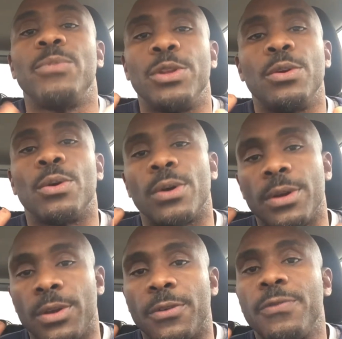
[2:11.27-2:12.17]

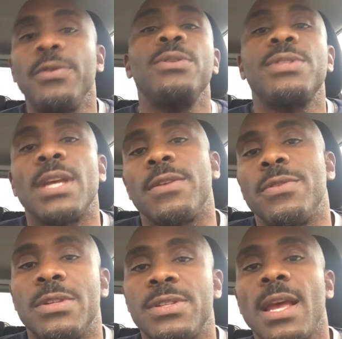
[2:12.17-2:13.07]
Your full set, if you
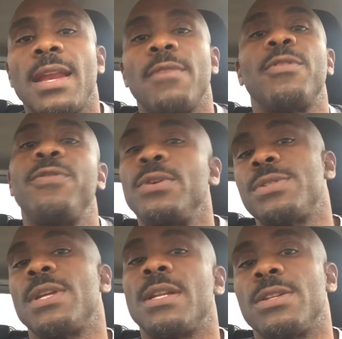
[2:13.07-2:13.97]
decide to have a full
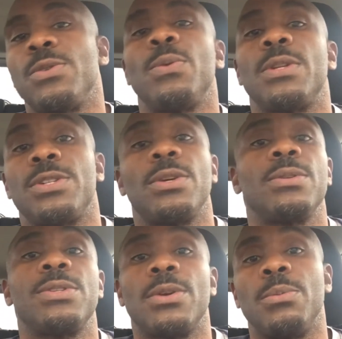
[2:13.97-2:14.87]
set that you want to show to
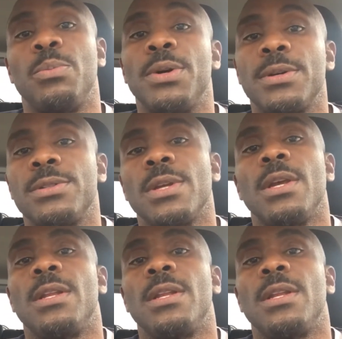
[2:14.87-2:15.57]
certain bookers,